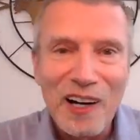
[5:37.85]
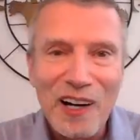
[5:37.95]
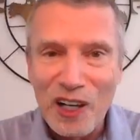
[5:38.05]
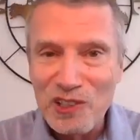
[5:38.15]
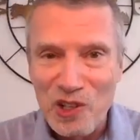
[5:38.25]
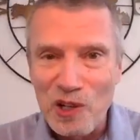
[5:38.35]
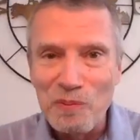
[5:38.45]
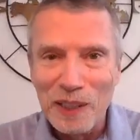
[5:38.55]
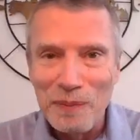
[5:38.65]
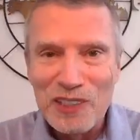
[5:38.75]
Are
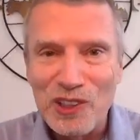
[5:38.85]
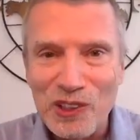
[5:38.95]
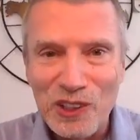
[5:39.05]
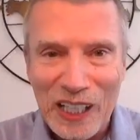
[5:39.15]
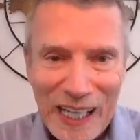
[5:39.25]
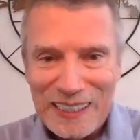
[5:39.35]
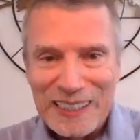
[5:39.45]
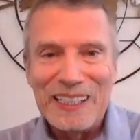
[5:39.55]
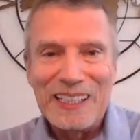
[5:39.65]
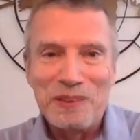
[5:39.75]
term limits a good
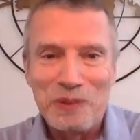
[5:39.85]
idea